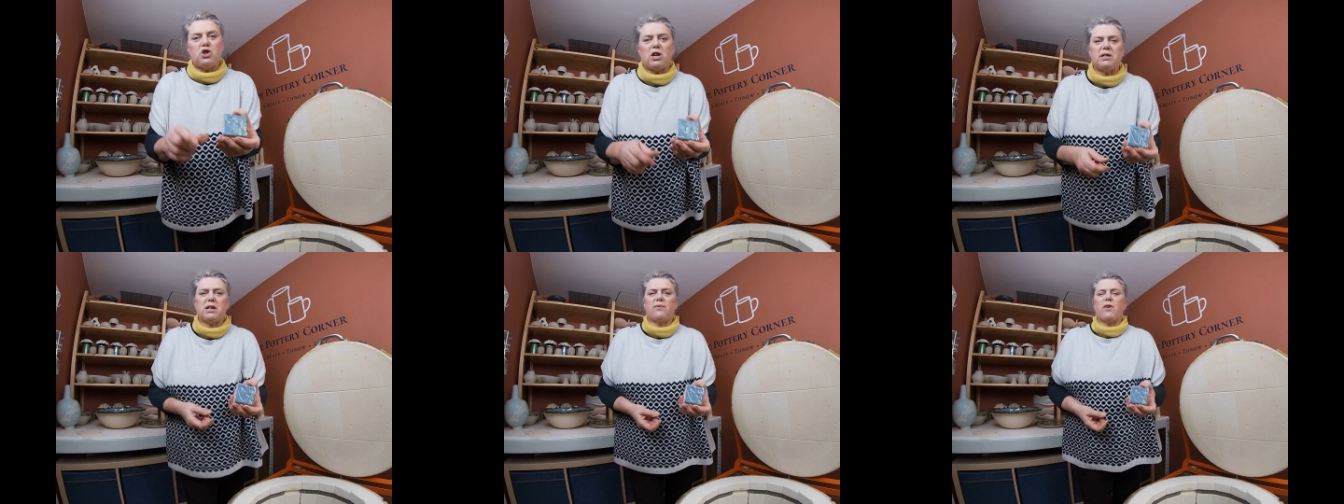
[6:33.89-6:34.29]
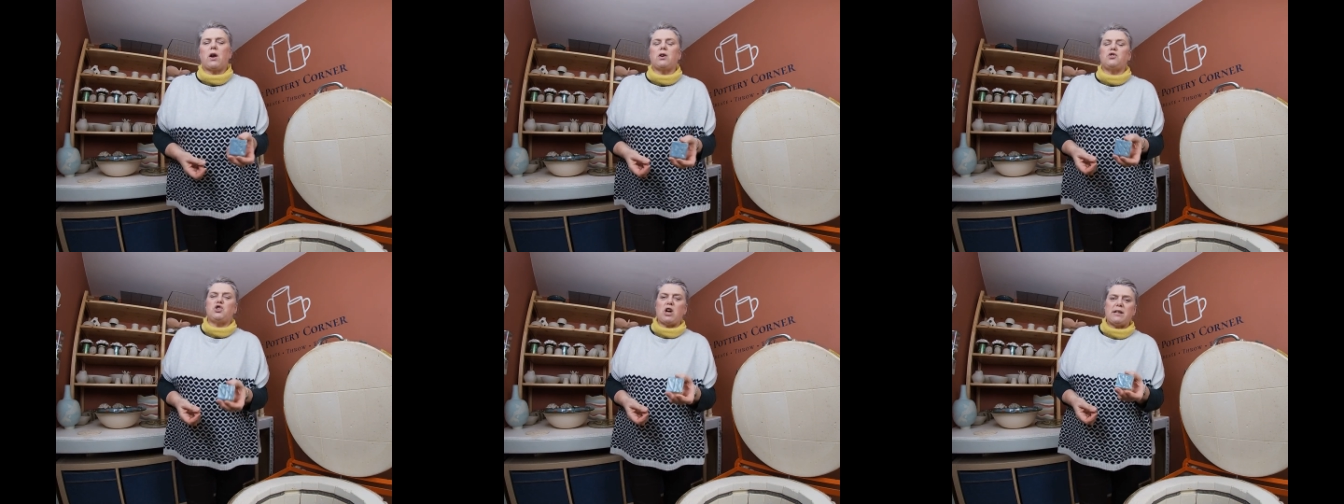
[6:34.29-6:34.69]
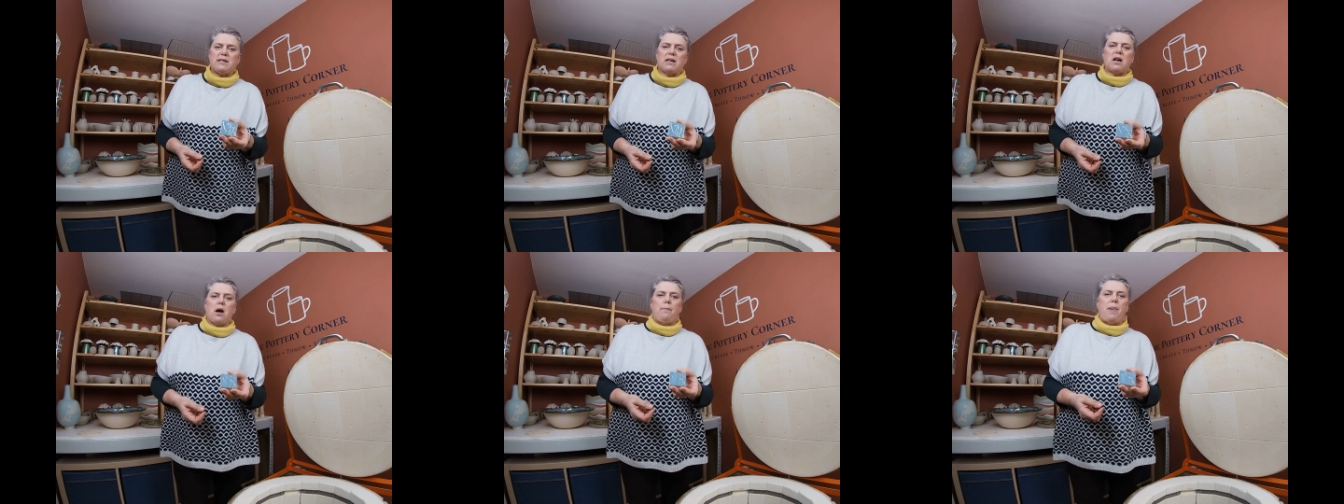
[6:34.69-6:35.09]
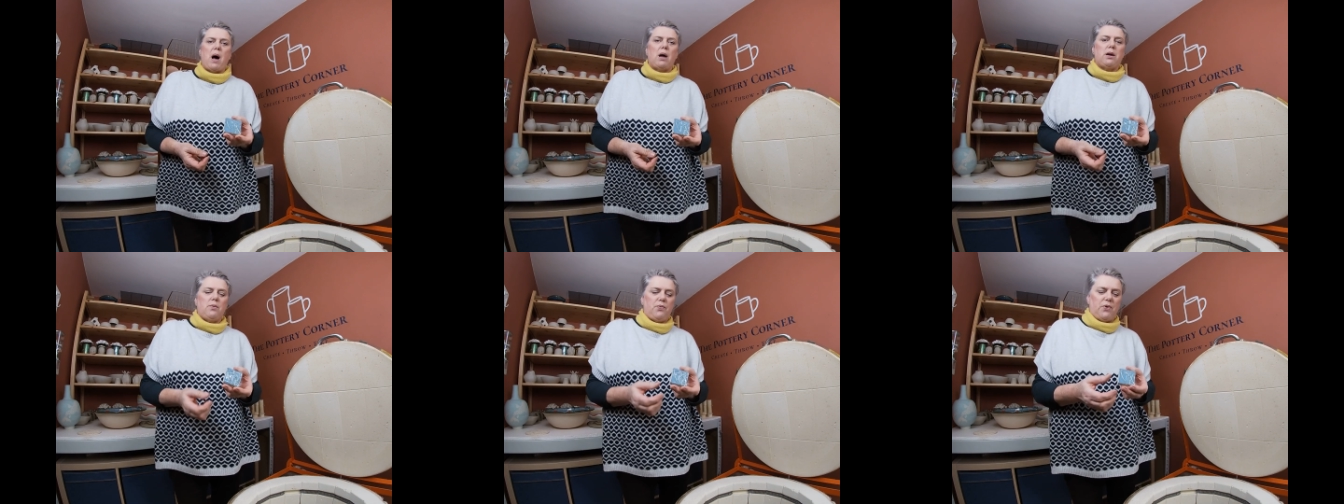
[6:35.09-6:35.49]
Jessica
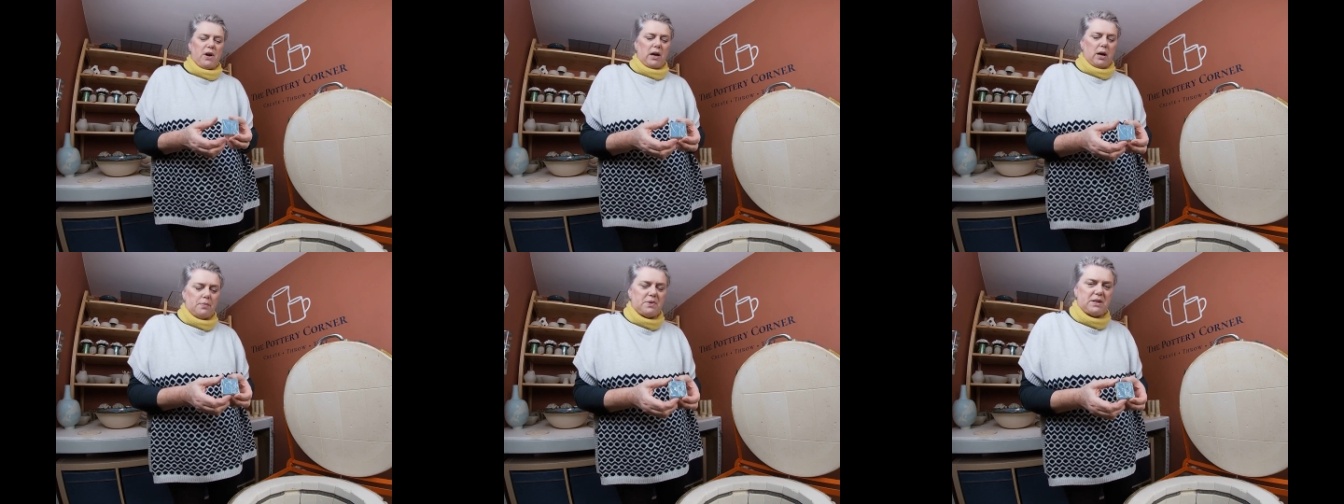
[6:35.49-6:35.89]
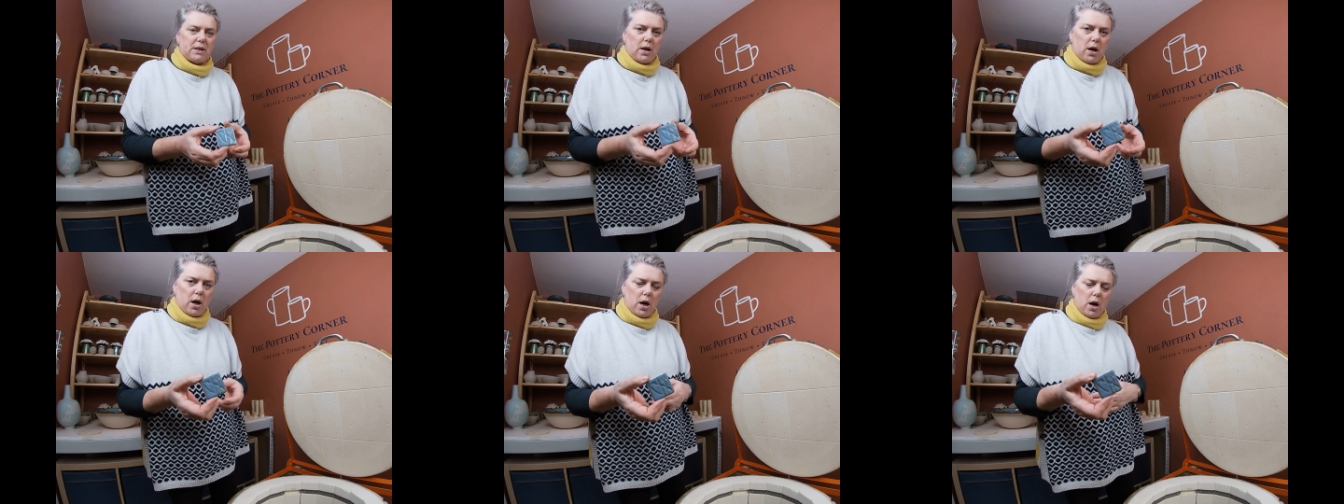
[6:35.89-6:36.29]
Putnam Phillips.